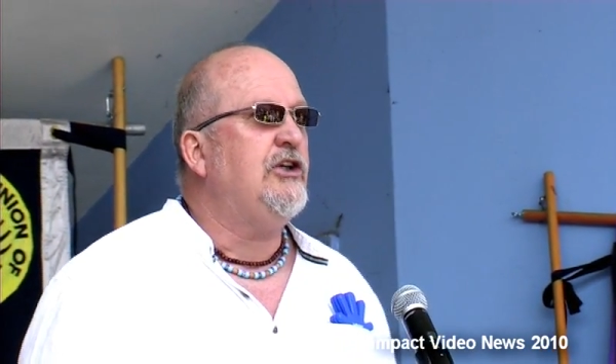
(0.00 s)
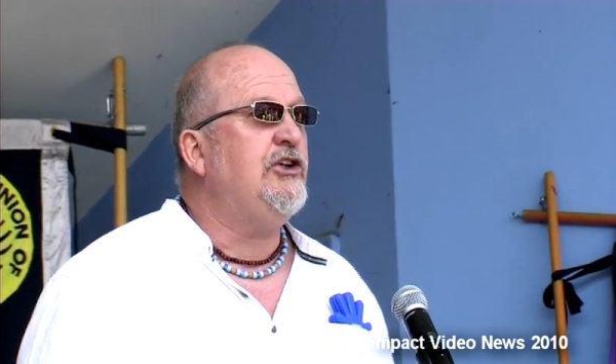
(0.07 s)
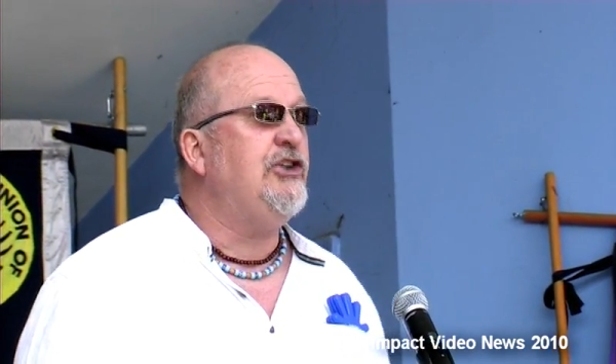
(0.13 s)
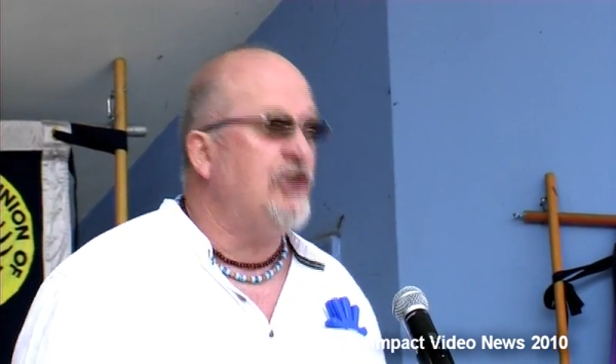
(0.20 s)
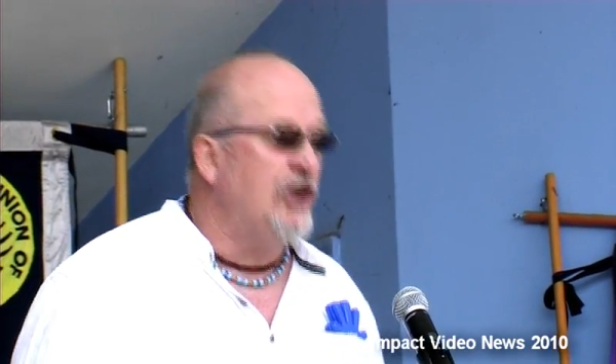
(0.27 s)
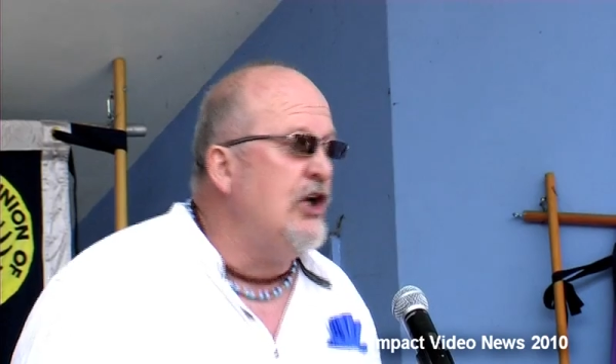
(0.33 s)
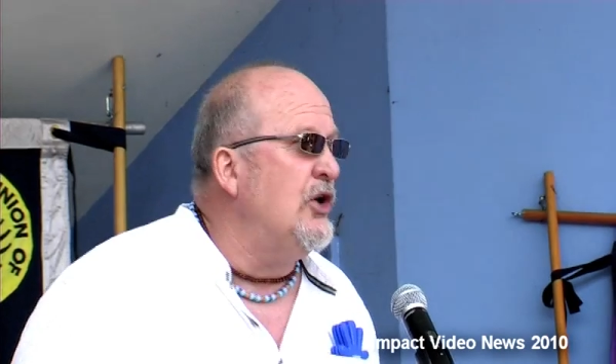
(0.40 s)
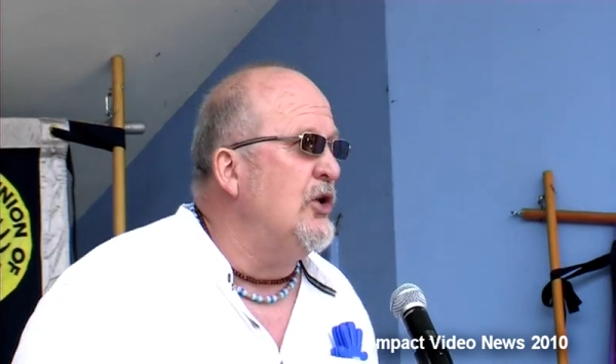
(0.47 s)

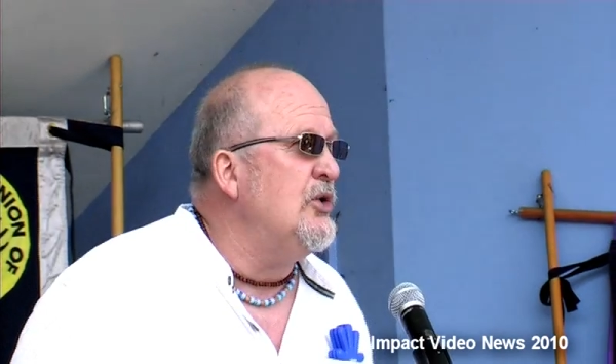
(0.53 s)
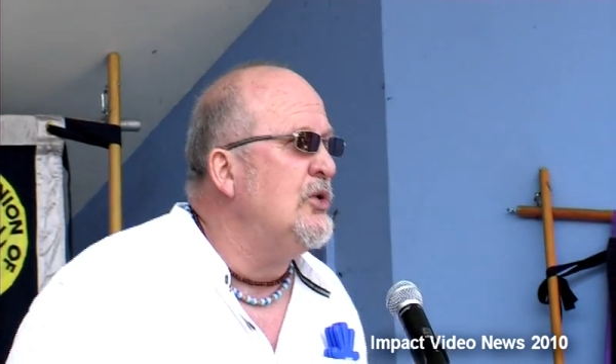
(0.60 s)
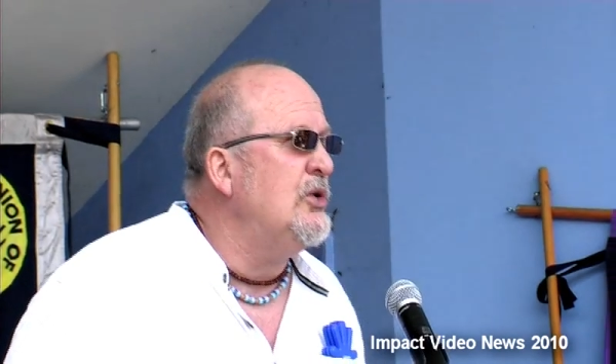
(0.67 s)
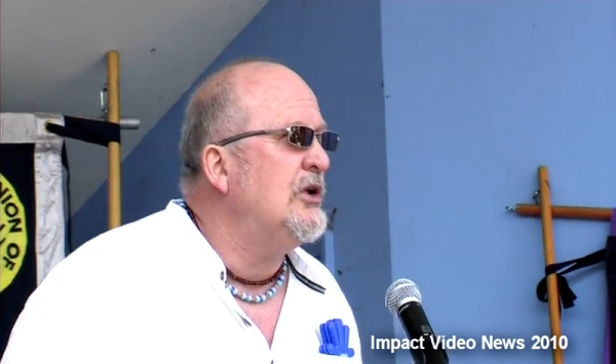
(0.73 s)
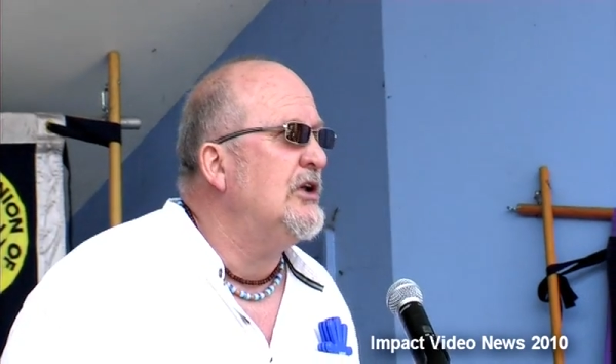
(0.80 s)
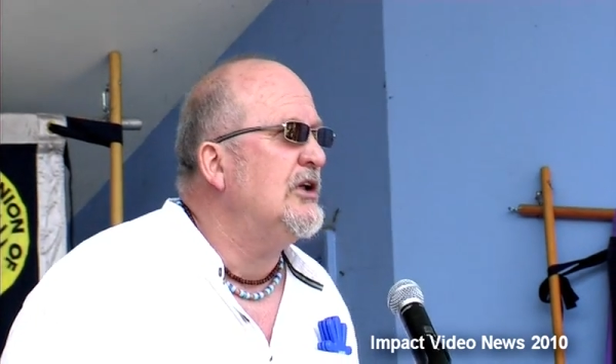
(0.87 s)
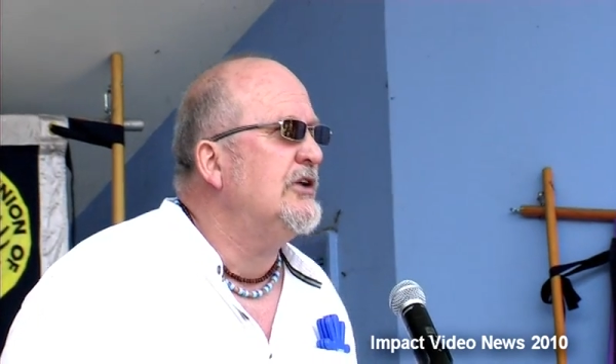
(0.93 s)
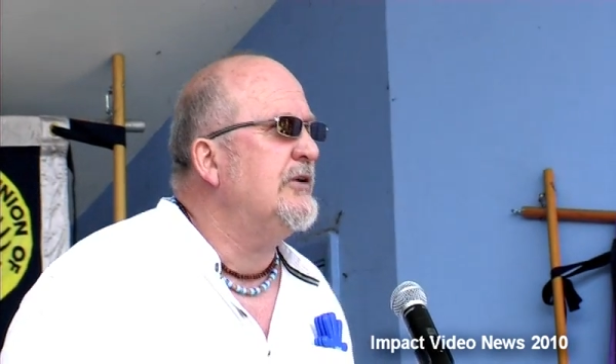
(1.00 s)

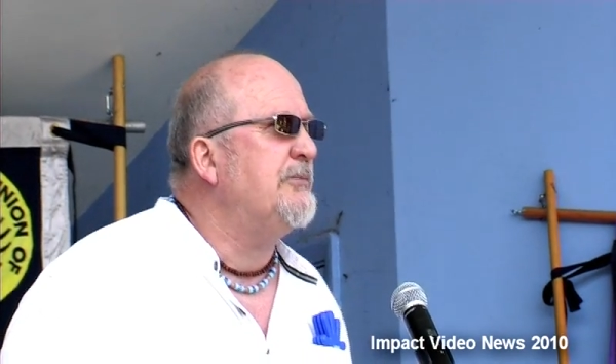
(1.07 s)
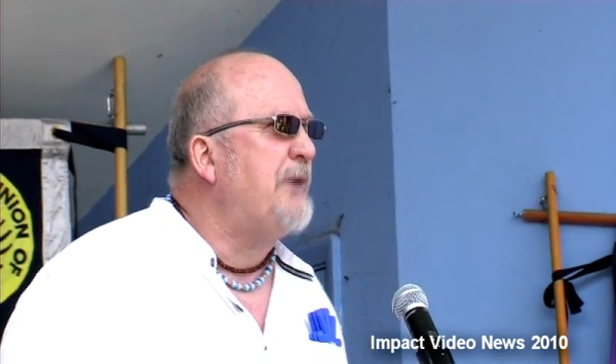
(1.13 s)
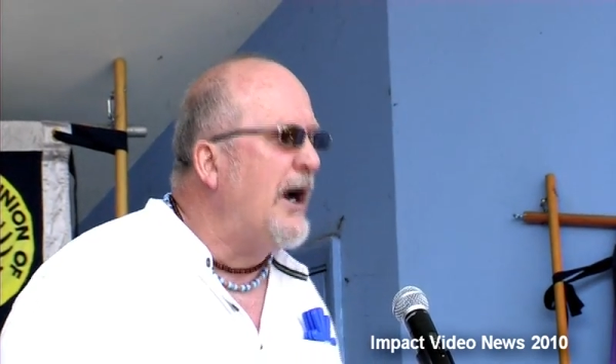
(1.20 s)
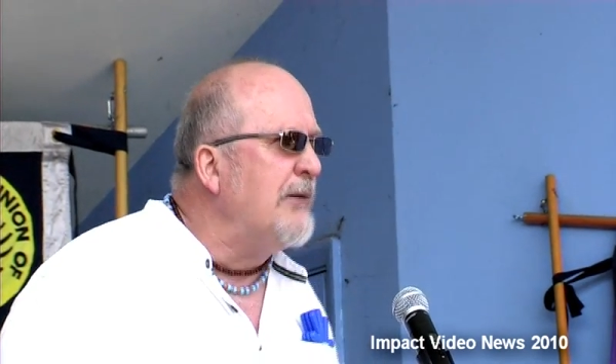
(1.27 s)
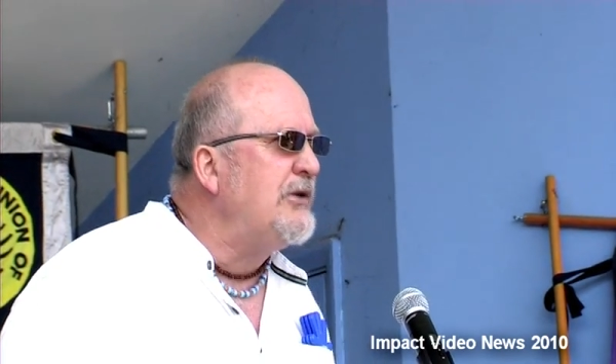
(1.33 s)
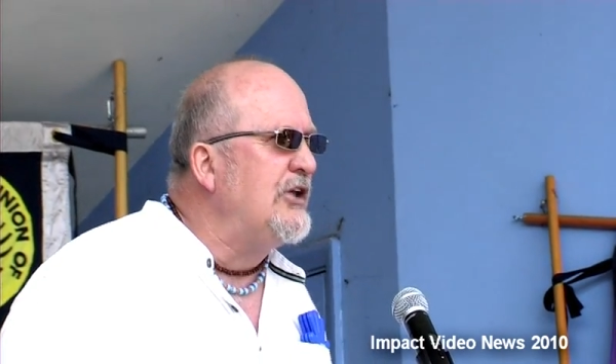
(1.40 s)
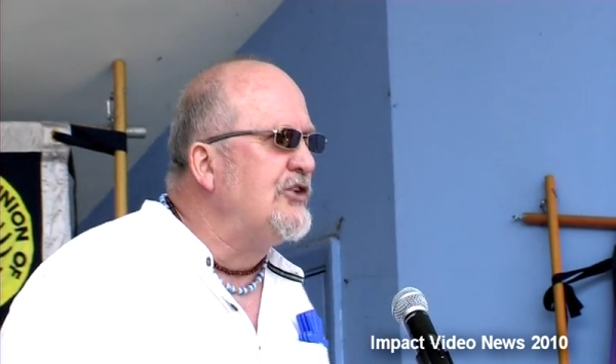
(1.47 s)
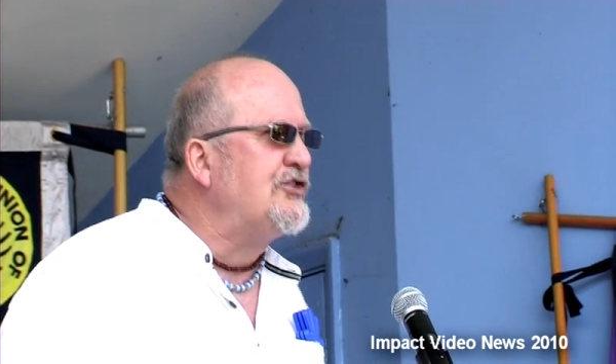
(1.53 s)
You, the
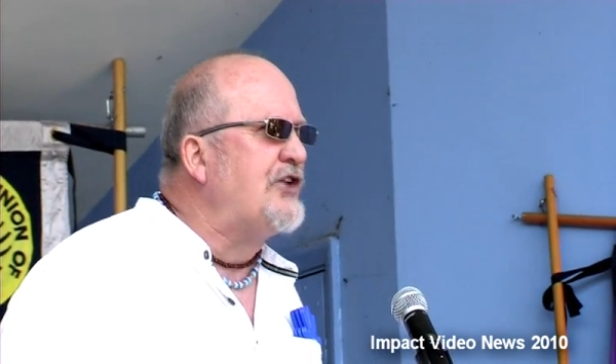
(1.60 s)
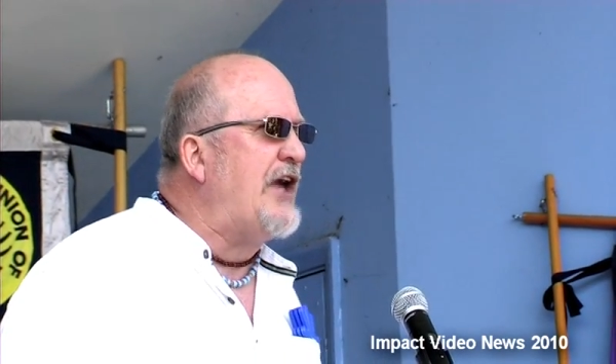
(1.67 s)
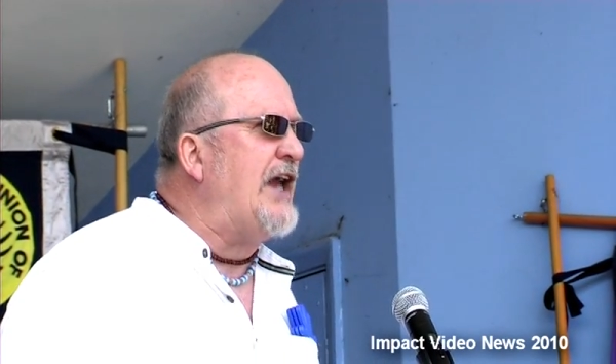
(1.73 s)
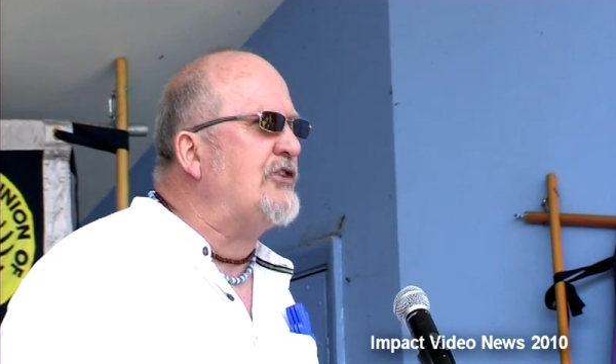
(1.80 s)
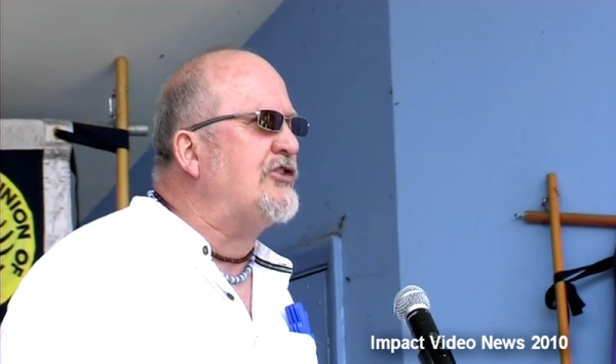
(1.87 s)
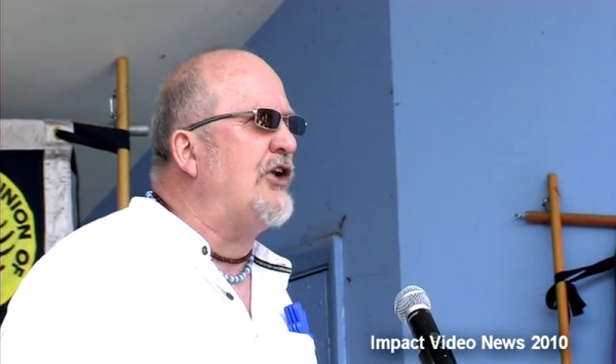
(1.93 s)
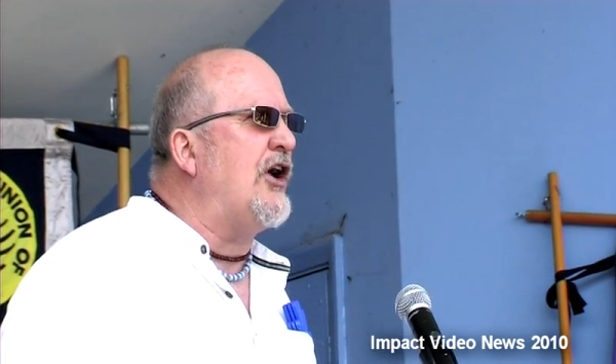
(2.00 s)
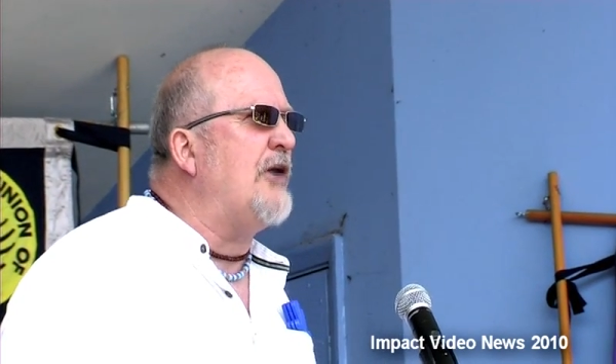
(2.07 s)
public
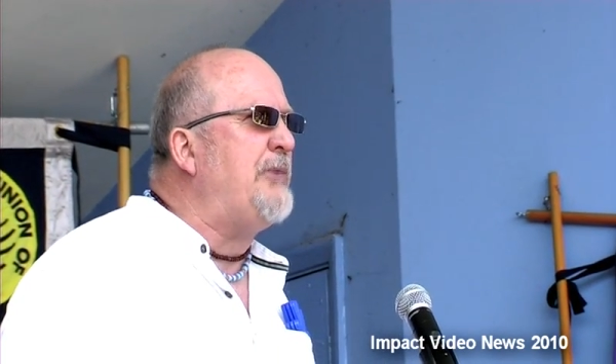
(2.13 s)
sector,